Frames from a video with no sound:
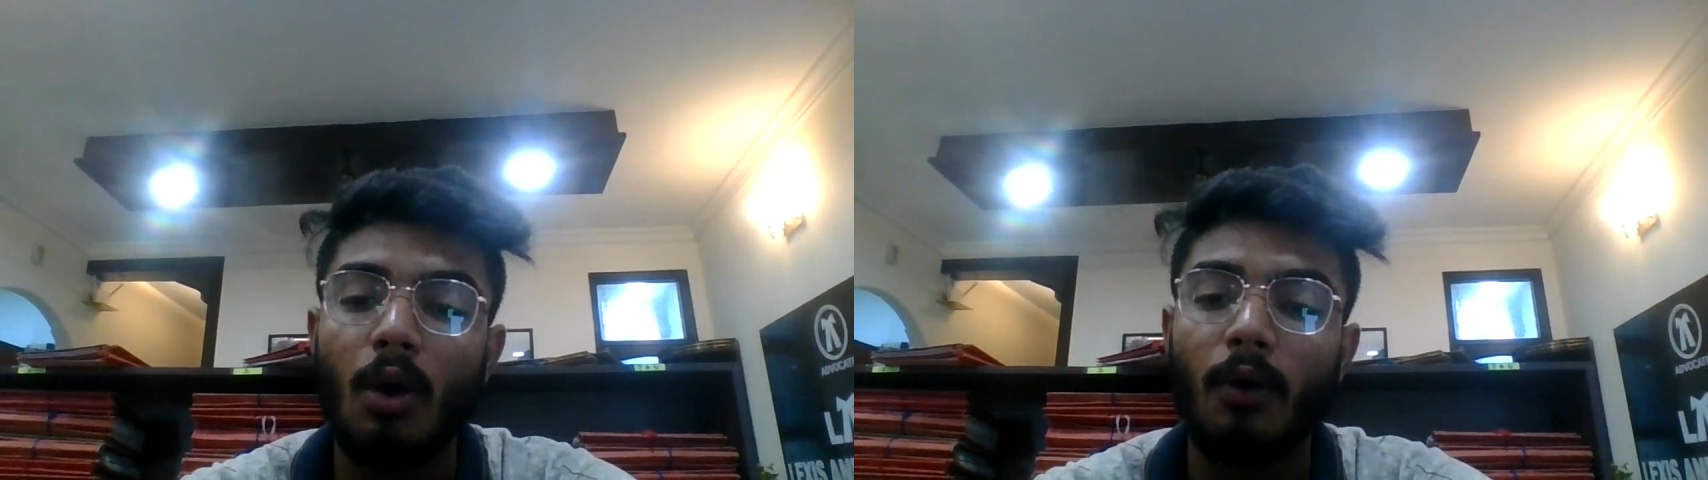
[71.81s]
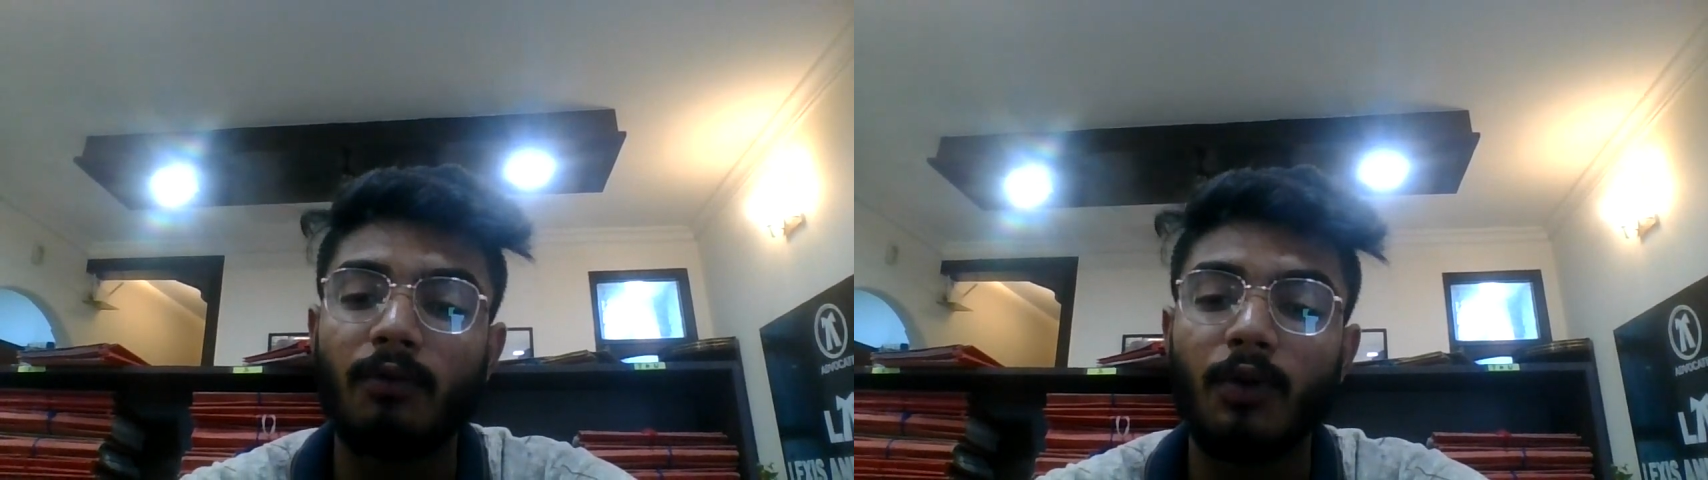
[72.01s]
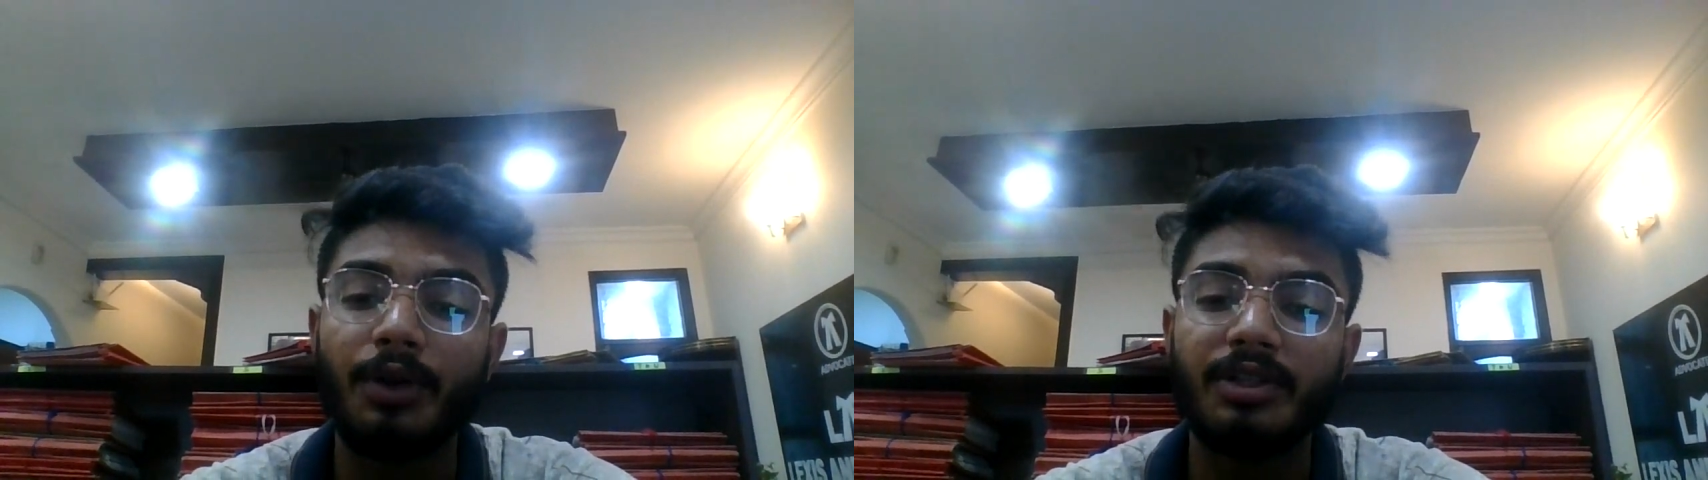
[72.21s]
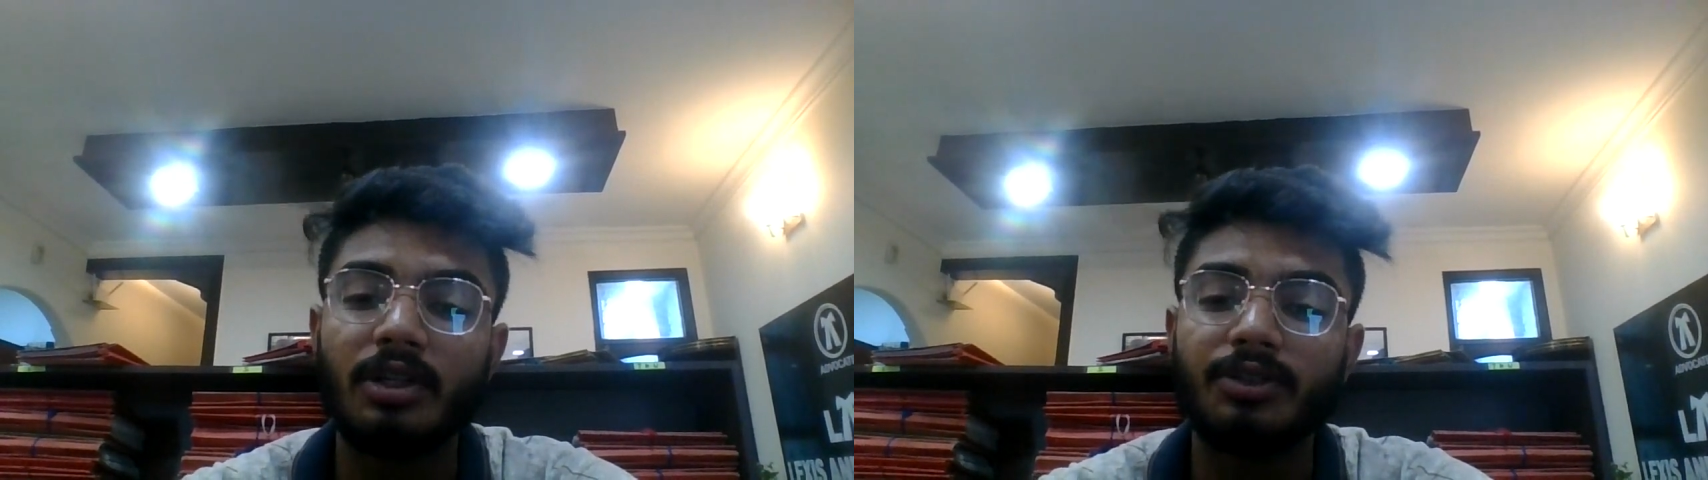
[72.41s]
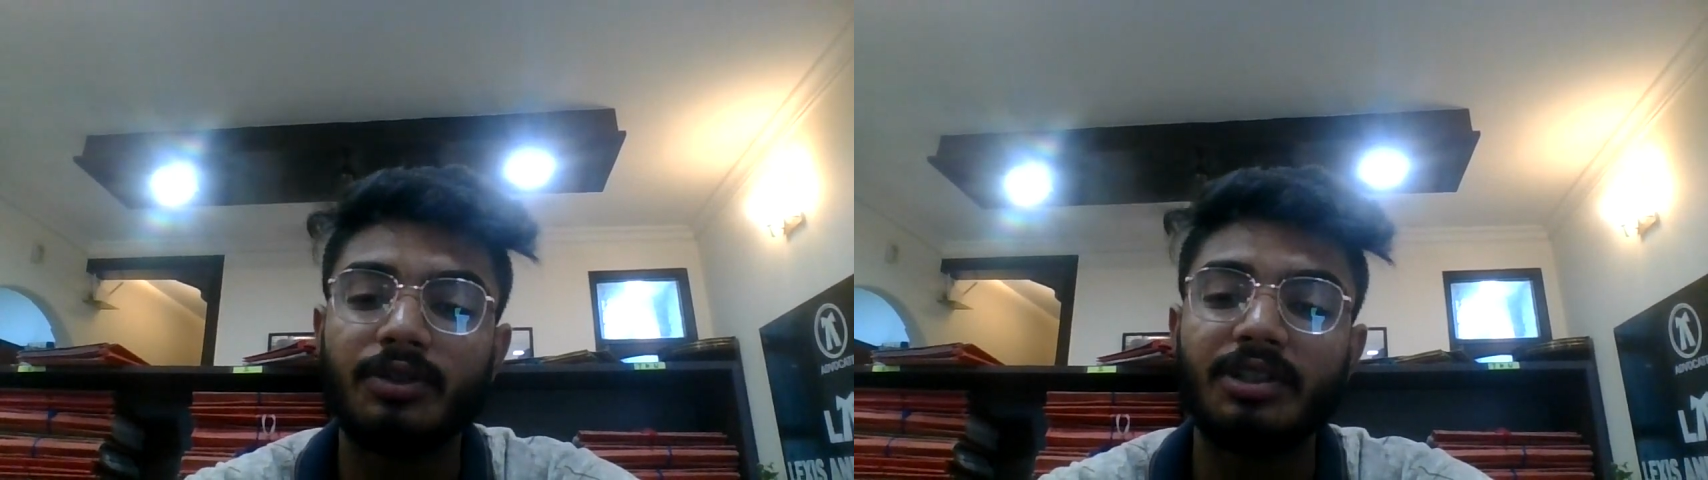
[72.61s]
of original
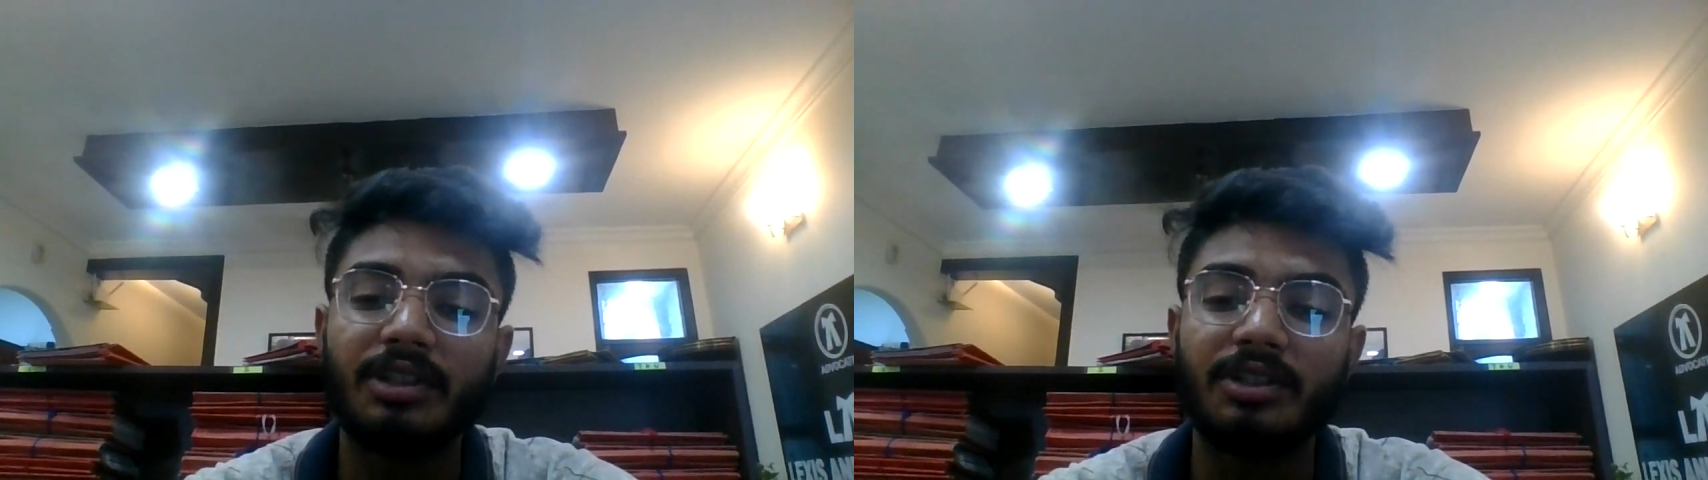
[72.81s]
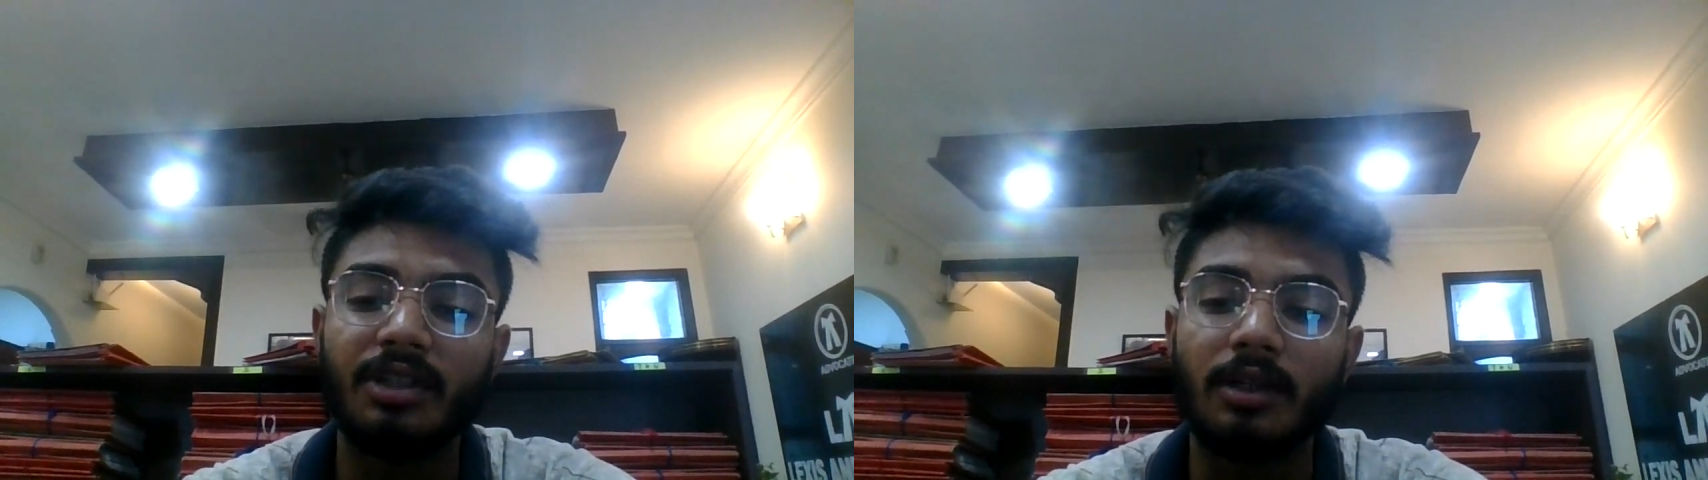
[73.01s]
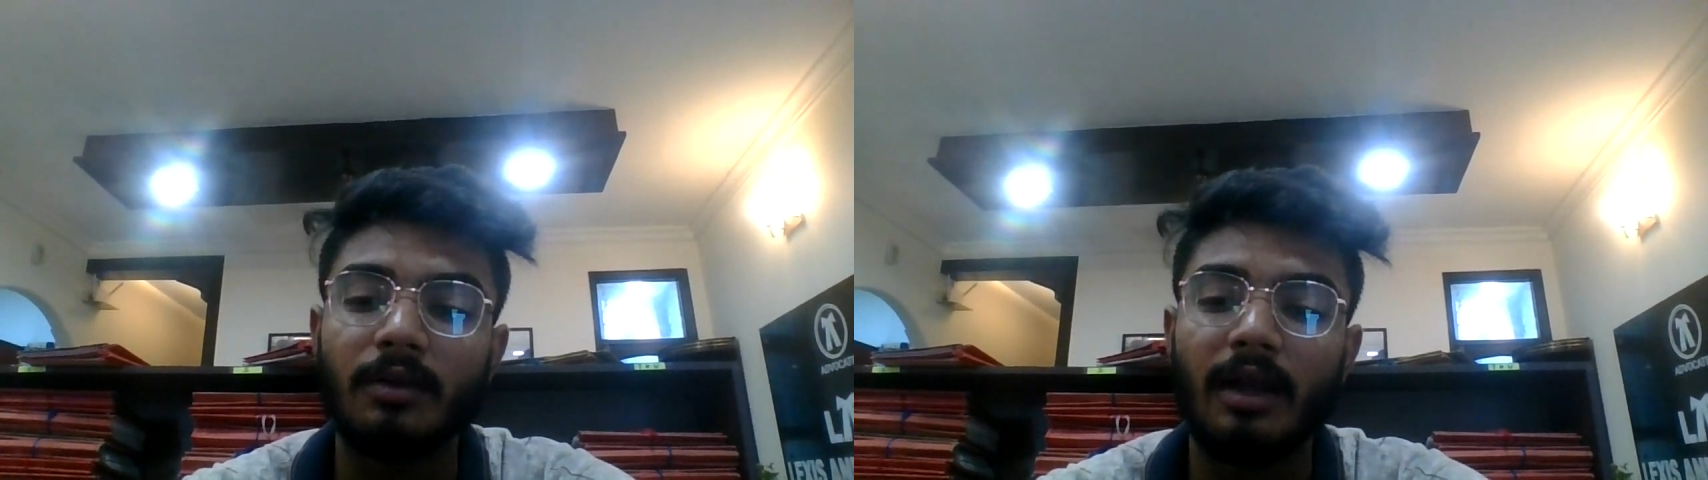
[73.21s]
jurisdiction,